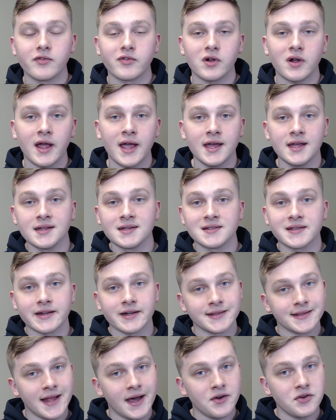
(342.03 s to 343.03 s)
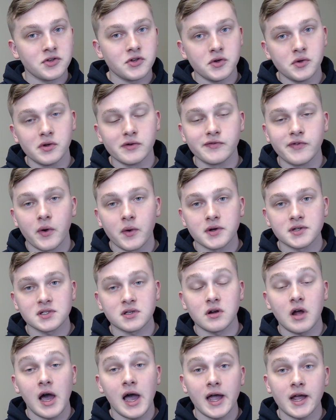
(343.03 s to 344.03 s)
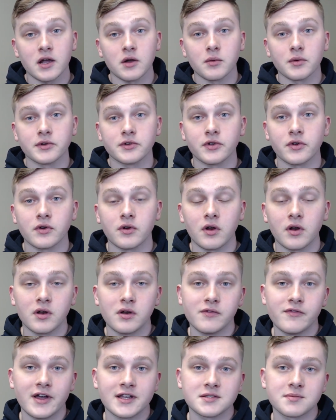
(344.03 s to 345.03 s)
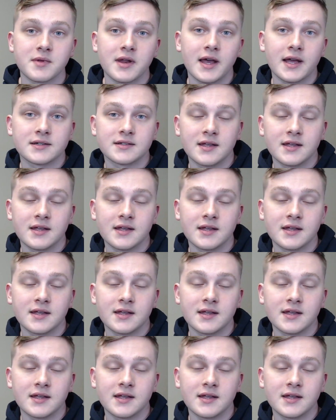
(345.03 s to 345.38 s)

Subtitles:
your hands and allow you to focus on higher return on investment